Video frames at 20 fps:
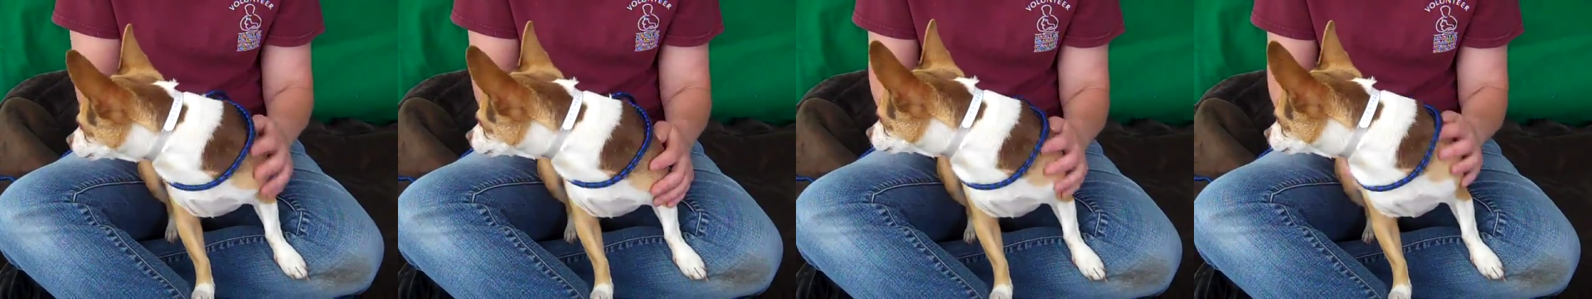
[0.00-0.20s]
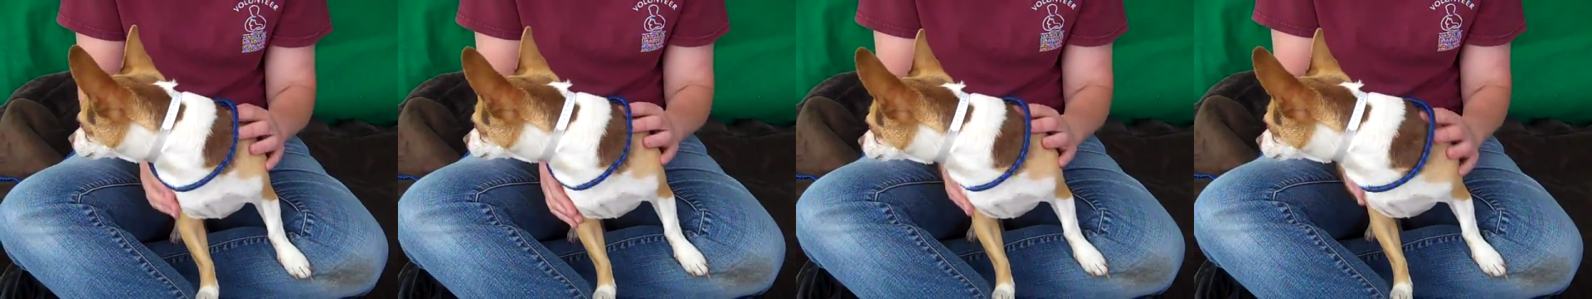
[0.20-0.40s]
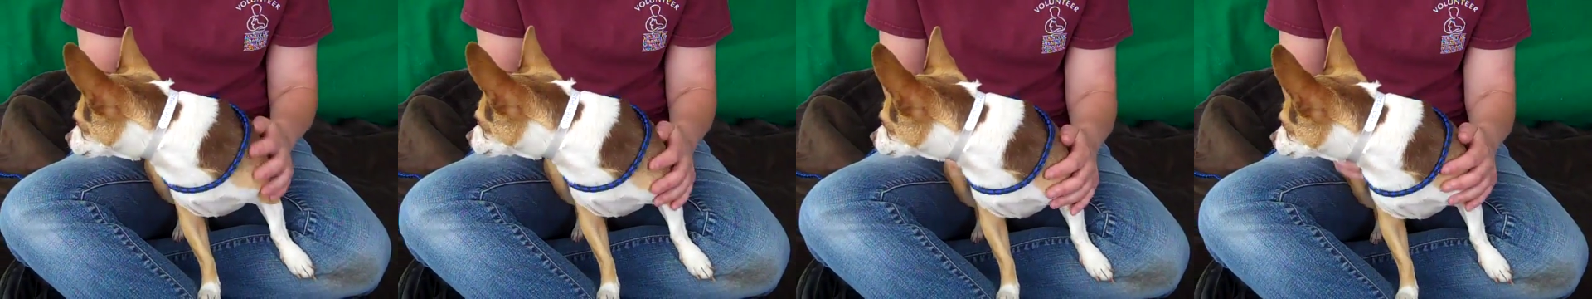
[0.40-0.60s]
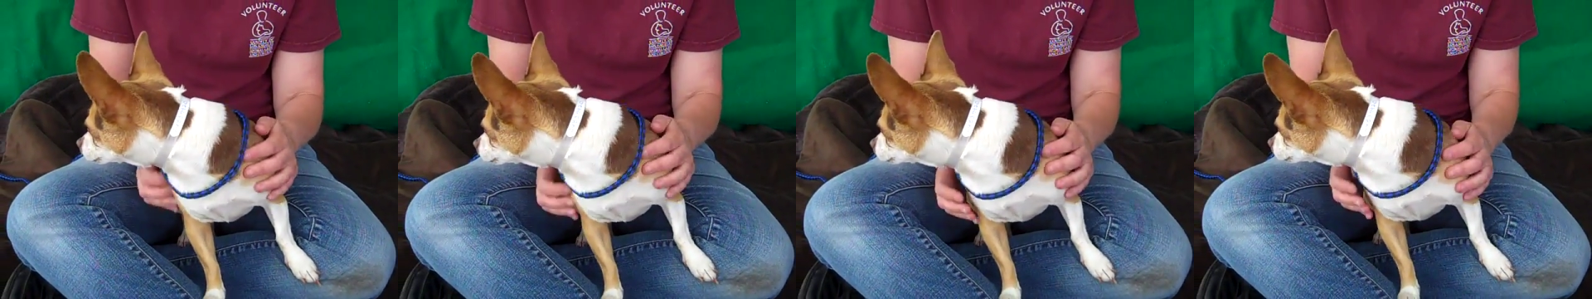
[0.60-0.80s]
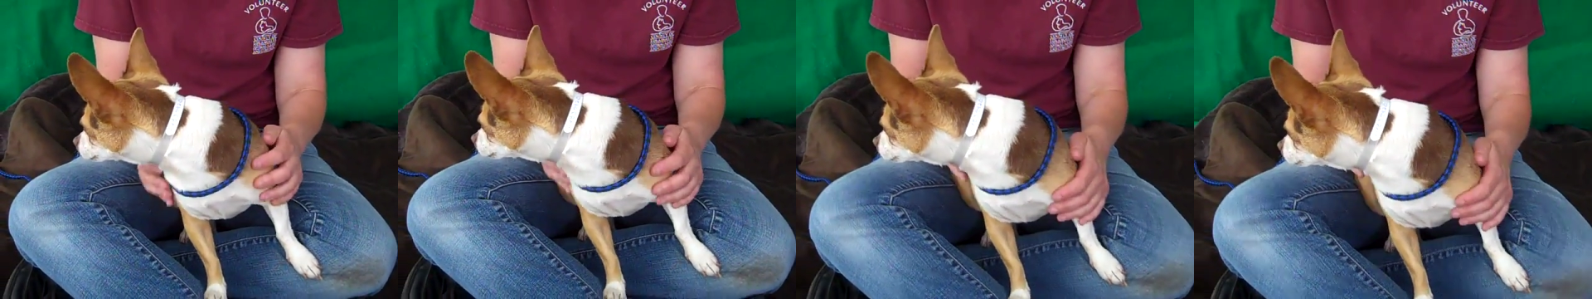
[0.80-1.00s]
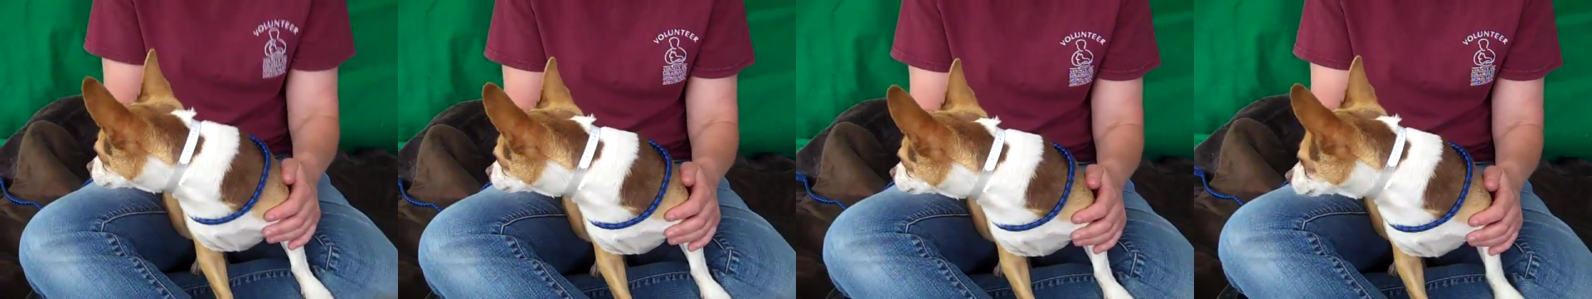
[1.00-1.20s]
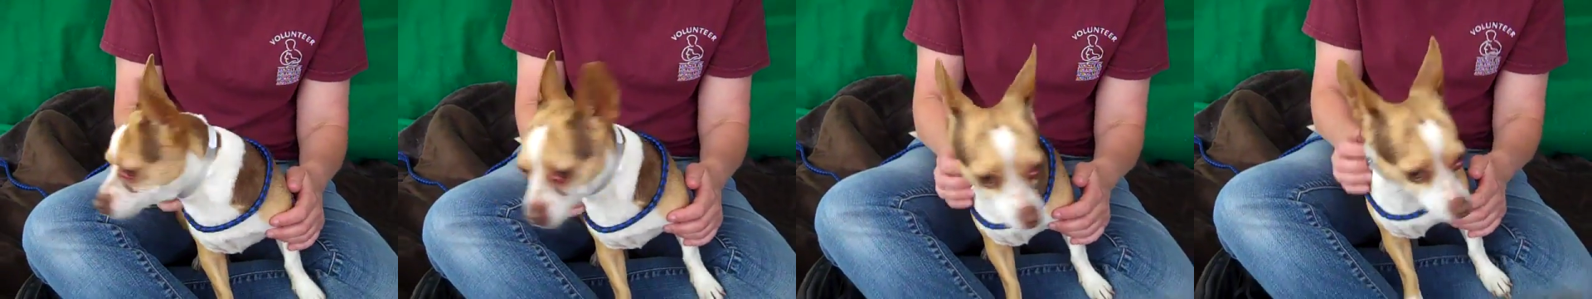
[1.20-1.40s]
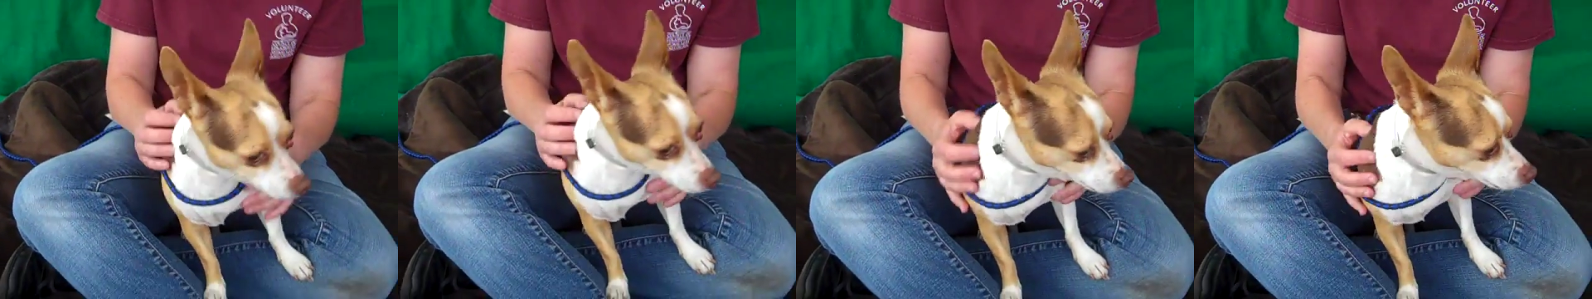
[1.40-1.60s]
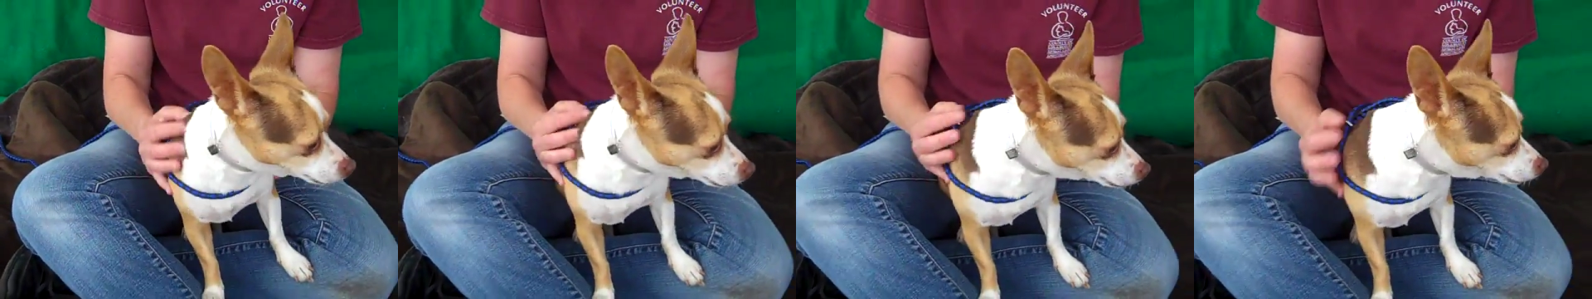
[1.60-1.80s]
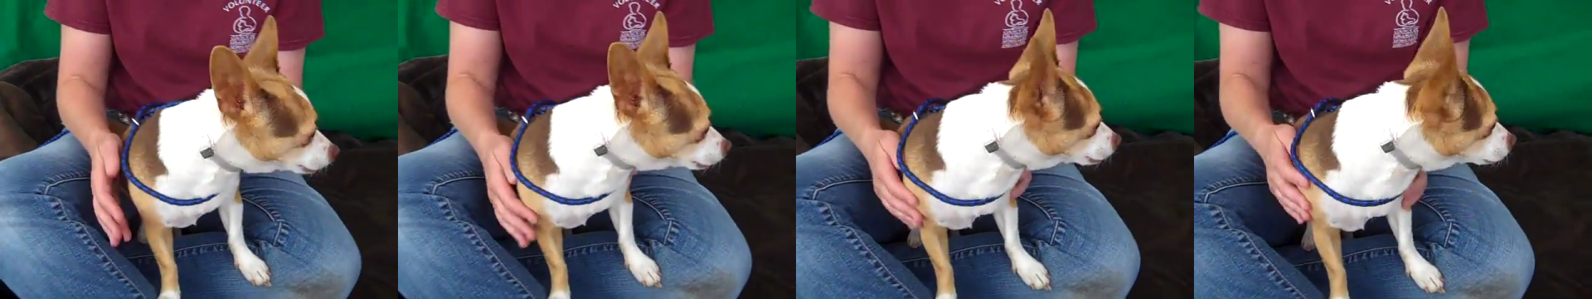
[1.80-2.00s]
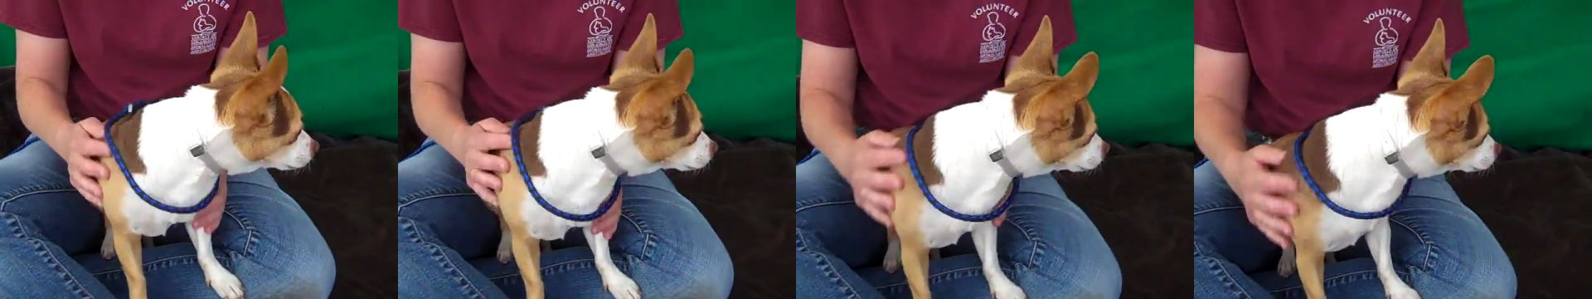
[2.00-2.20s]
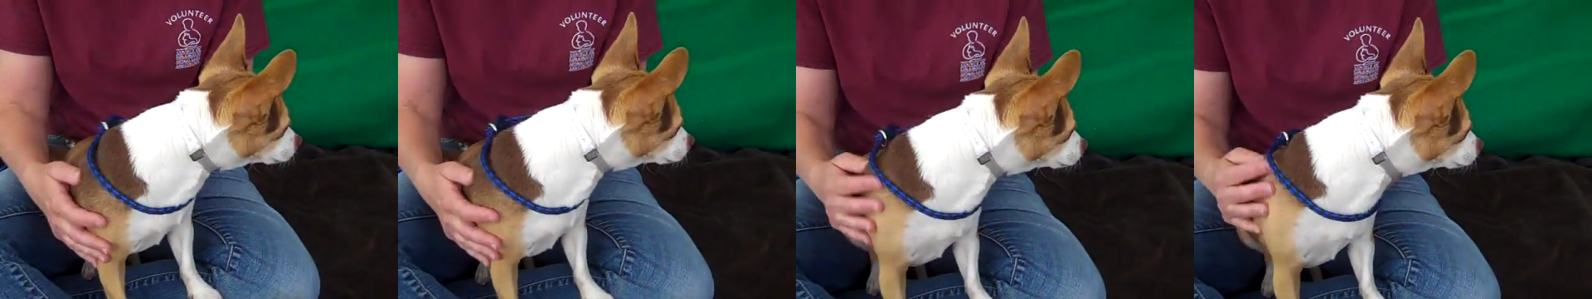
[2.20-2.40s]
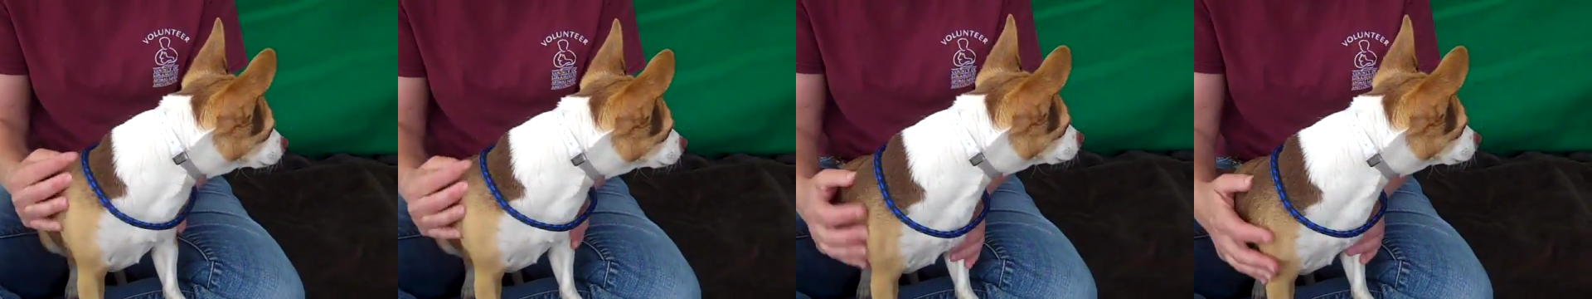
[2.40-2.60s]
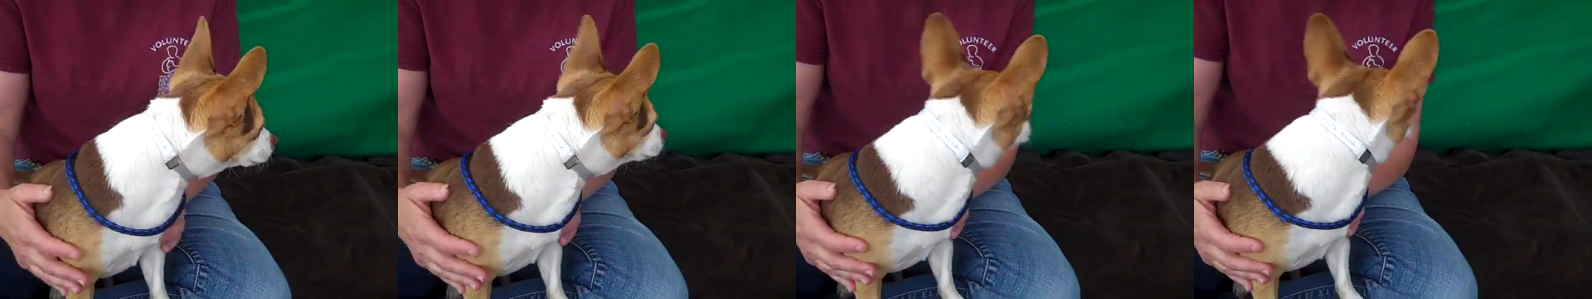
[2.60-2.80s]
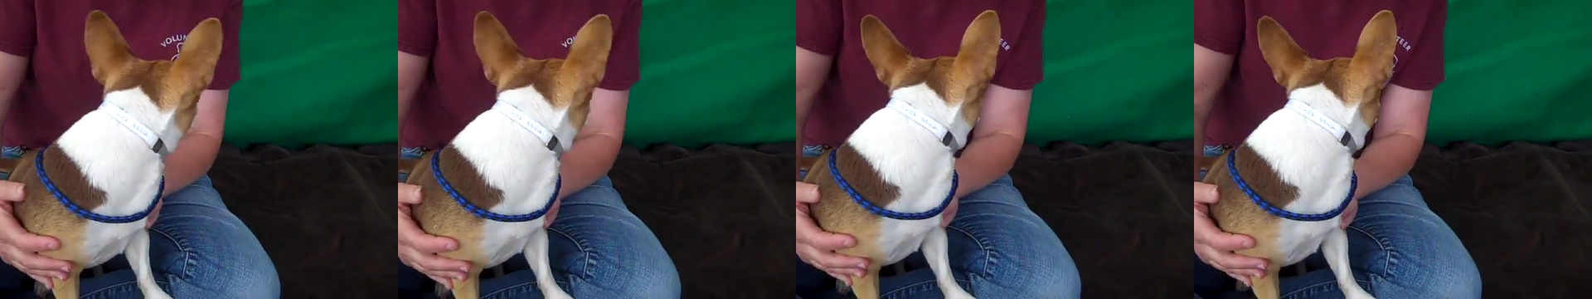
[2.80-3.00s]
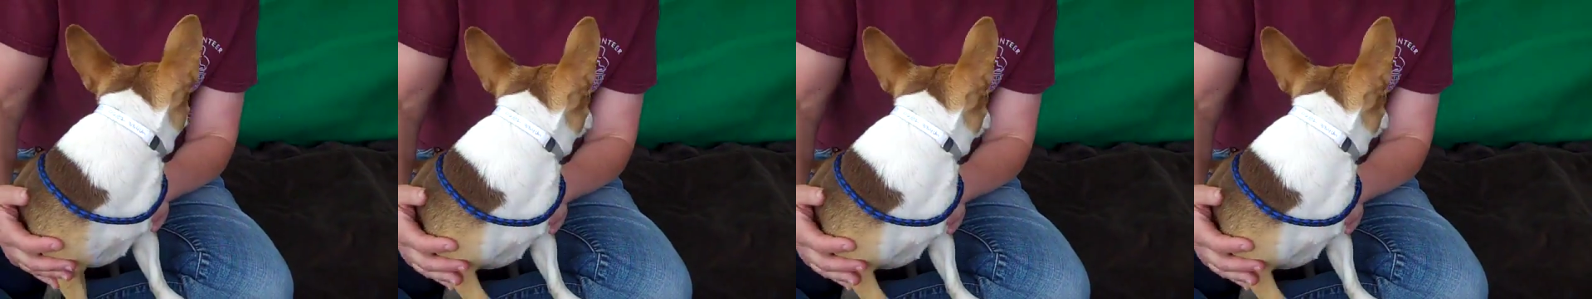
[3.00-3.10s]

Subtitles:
(no speaker visible)